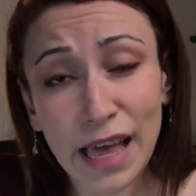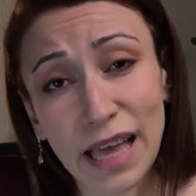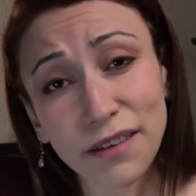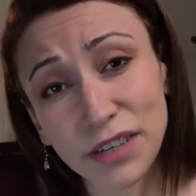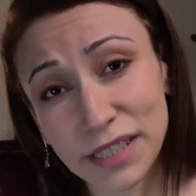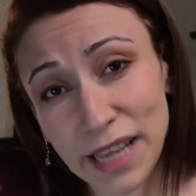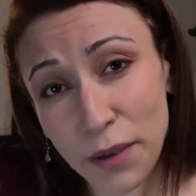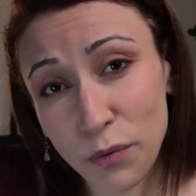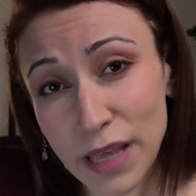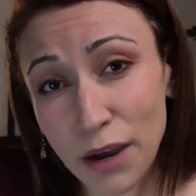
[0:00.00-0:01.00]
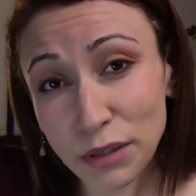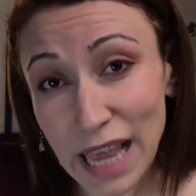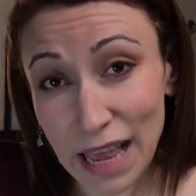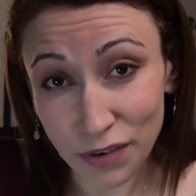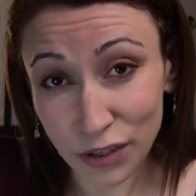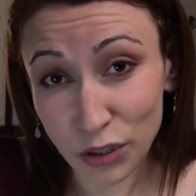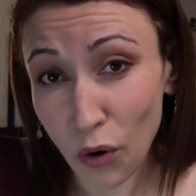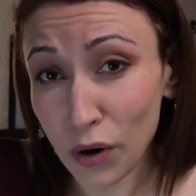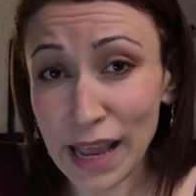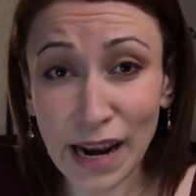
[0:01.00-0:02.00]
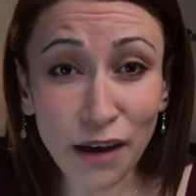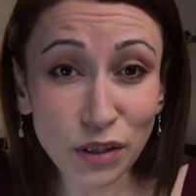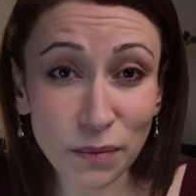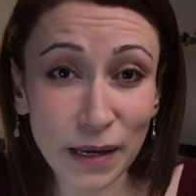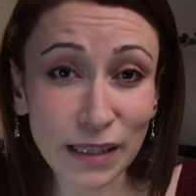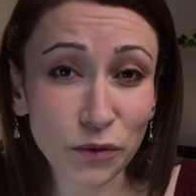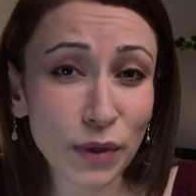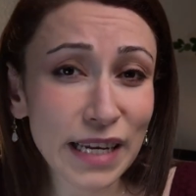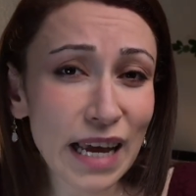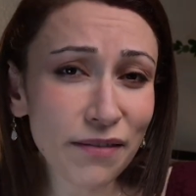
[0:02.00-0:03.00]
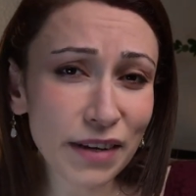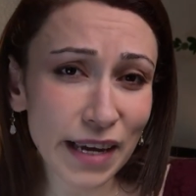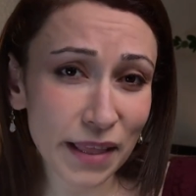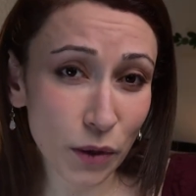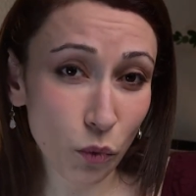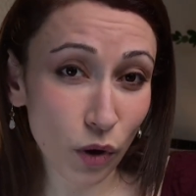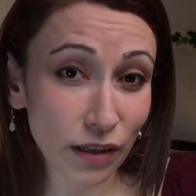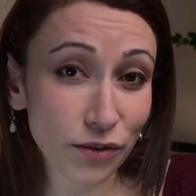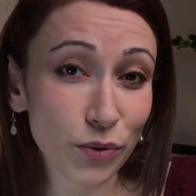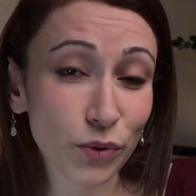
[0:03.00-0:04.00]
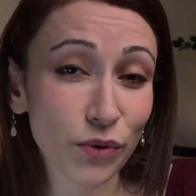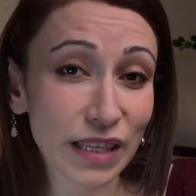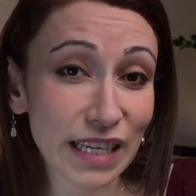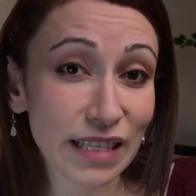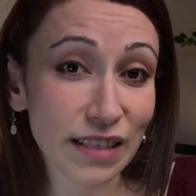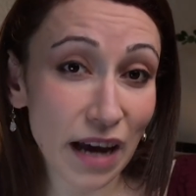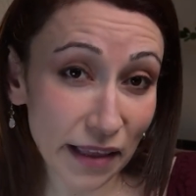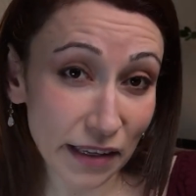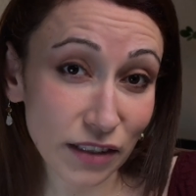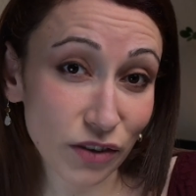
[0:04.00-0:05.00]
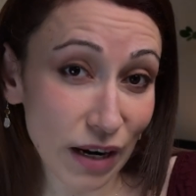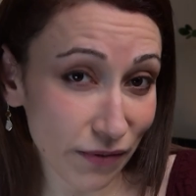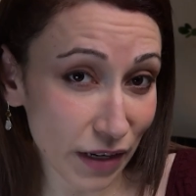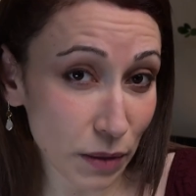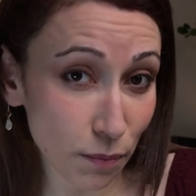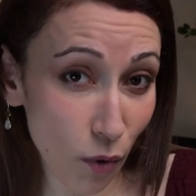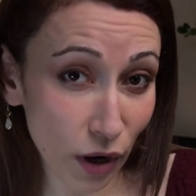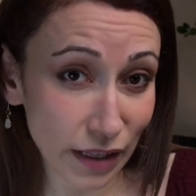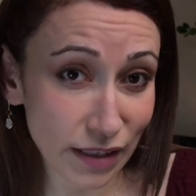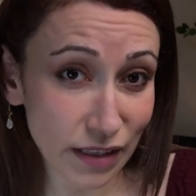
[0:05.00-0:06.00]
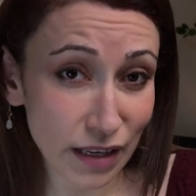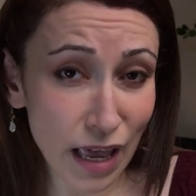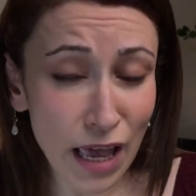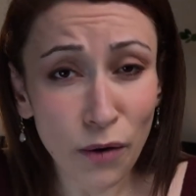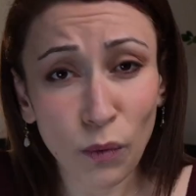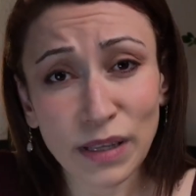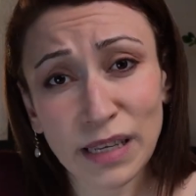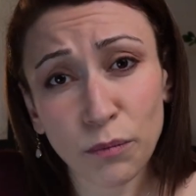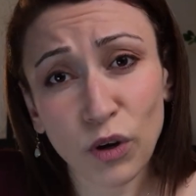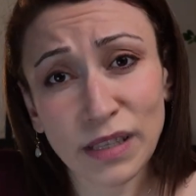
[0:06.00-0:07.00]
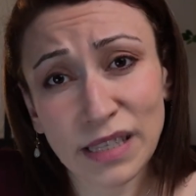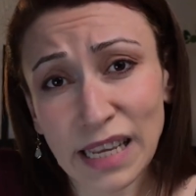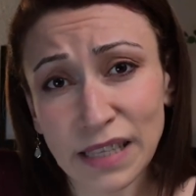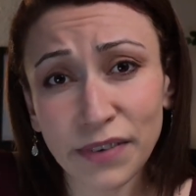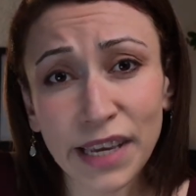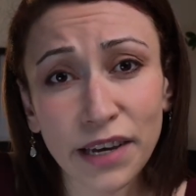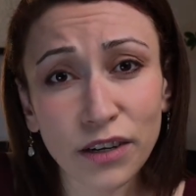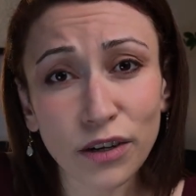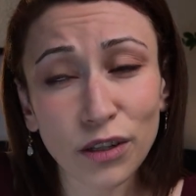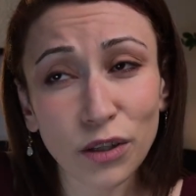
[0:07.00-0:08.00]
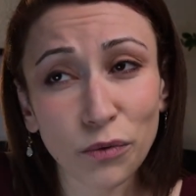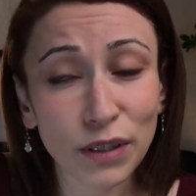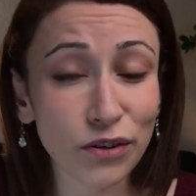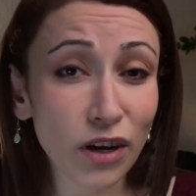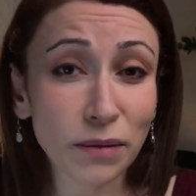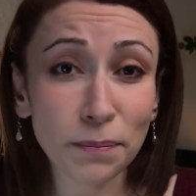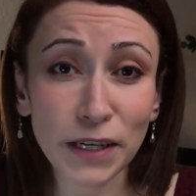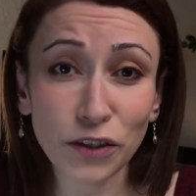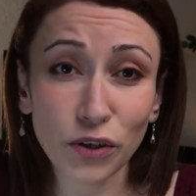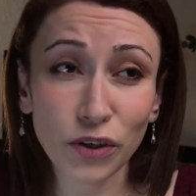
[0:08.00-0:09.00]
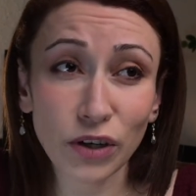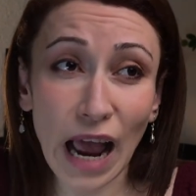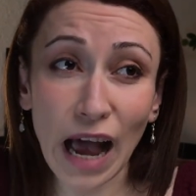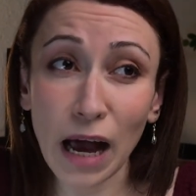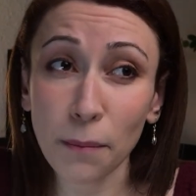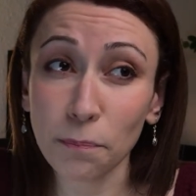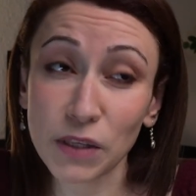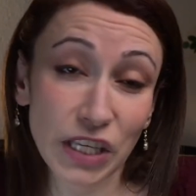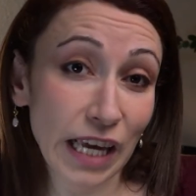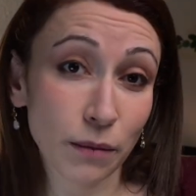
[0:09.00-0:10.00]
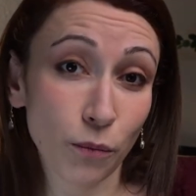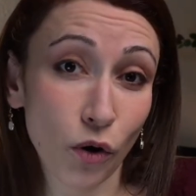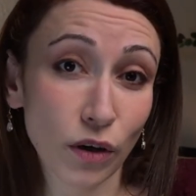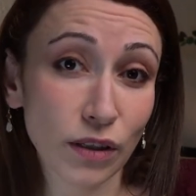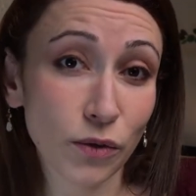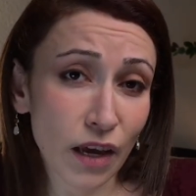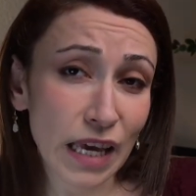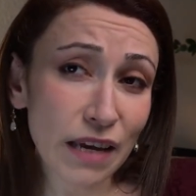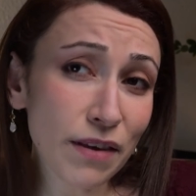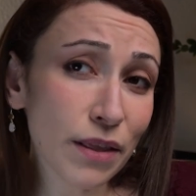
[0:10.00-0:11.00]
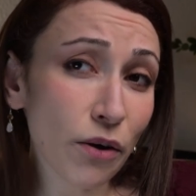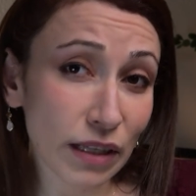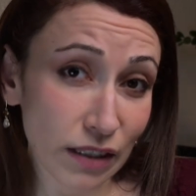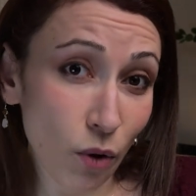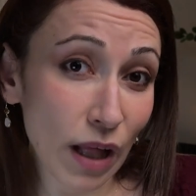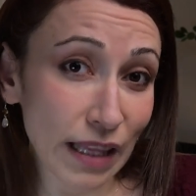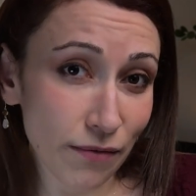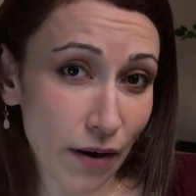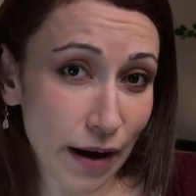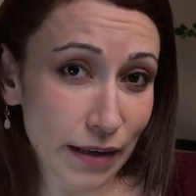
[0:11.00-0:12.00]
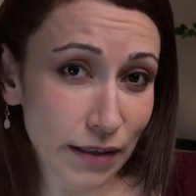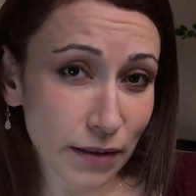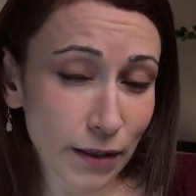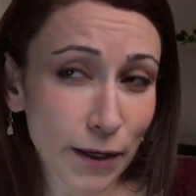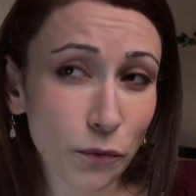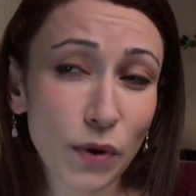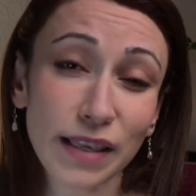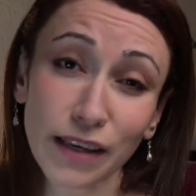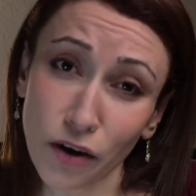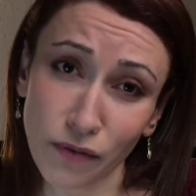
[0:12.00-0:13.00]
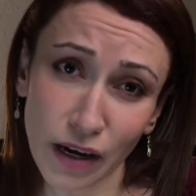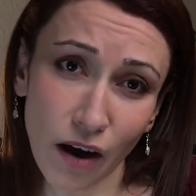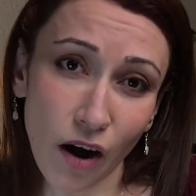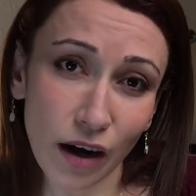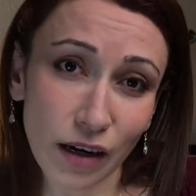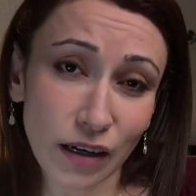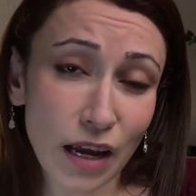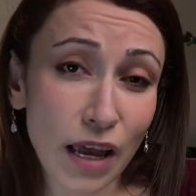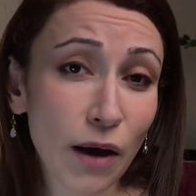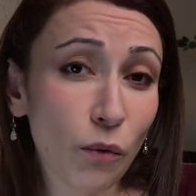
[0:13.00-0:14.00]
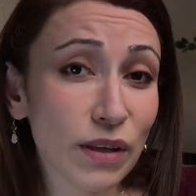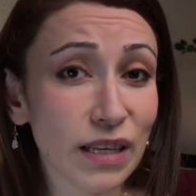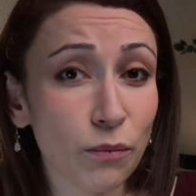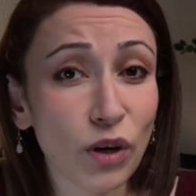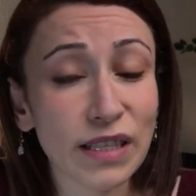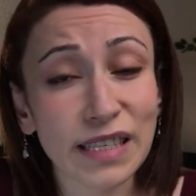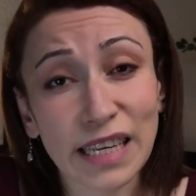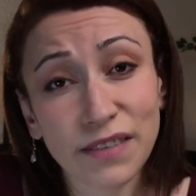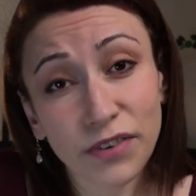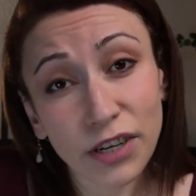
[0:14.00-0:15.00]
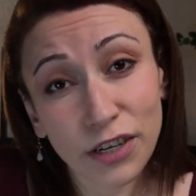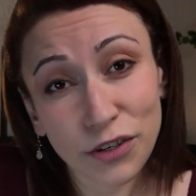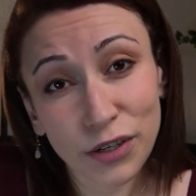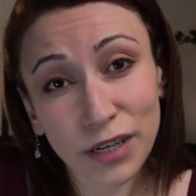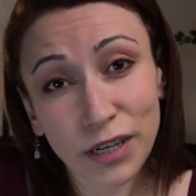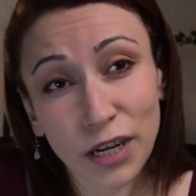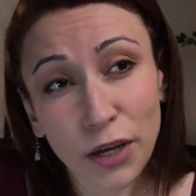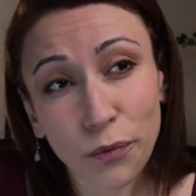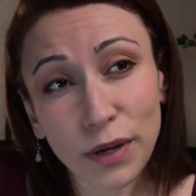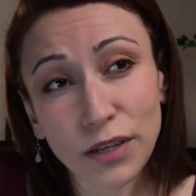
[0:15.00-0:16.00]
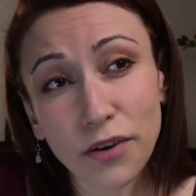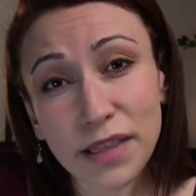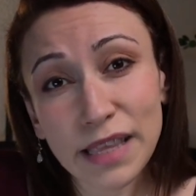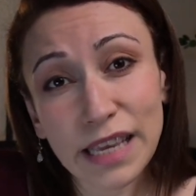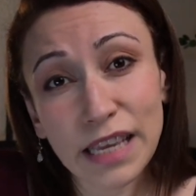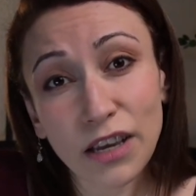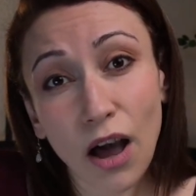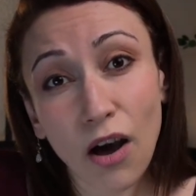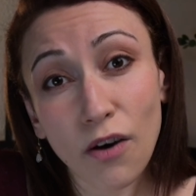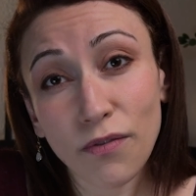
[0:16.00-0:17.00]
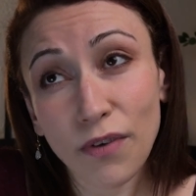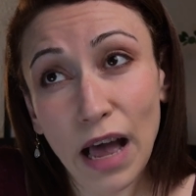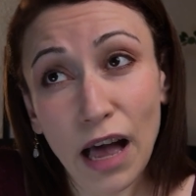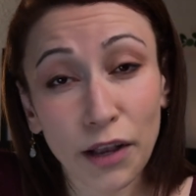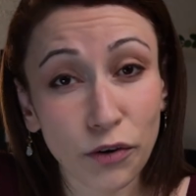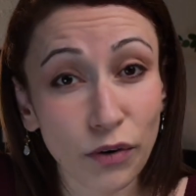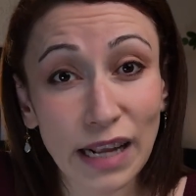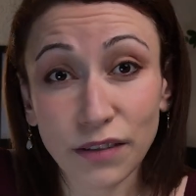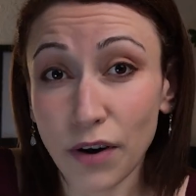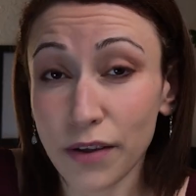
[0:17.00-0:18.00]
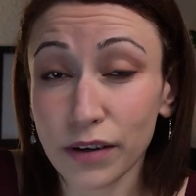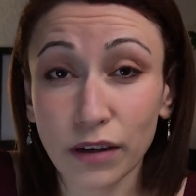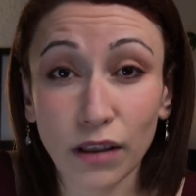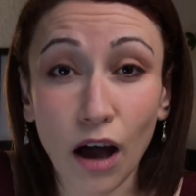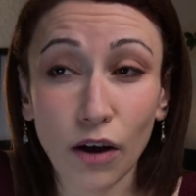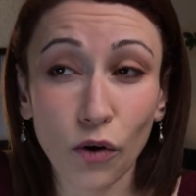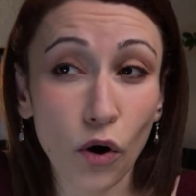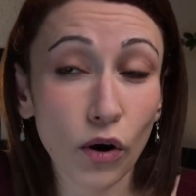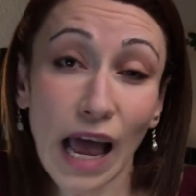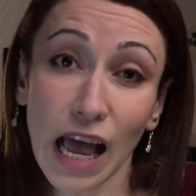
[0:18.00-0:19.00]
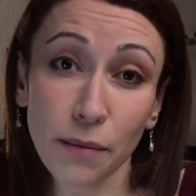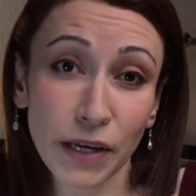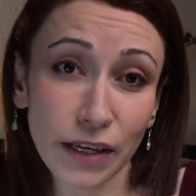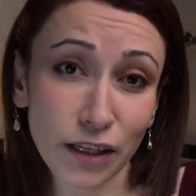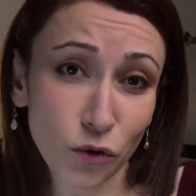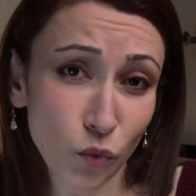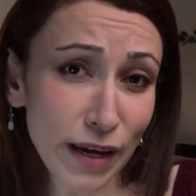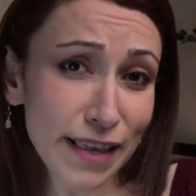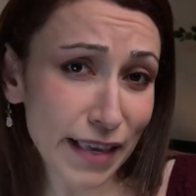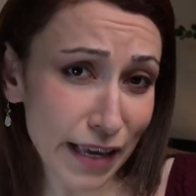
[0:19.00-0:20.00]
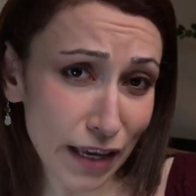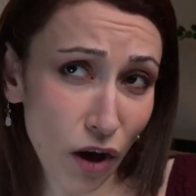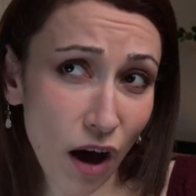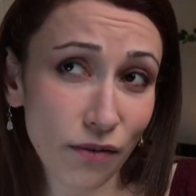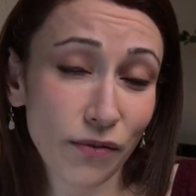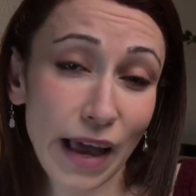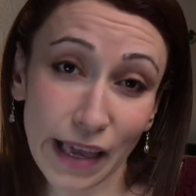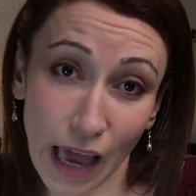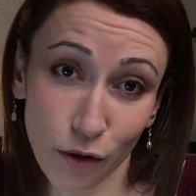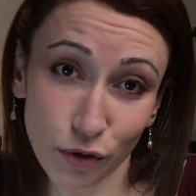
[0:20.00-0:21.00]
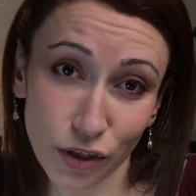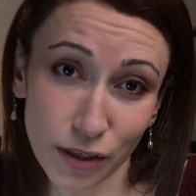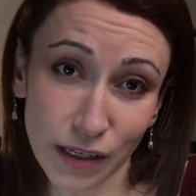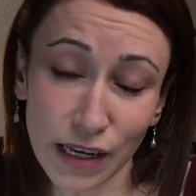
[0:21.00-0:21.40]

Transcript: Every day, without effort or announcement, we navigate the world through these silent reference points. When someone says vehicle, we do not picture a um, skateboard, even though it qualifies. We think of a car. When someone says furniture, we don't think of a grandfather clock or a hammock. We think of a couch.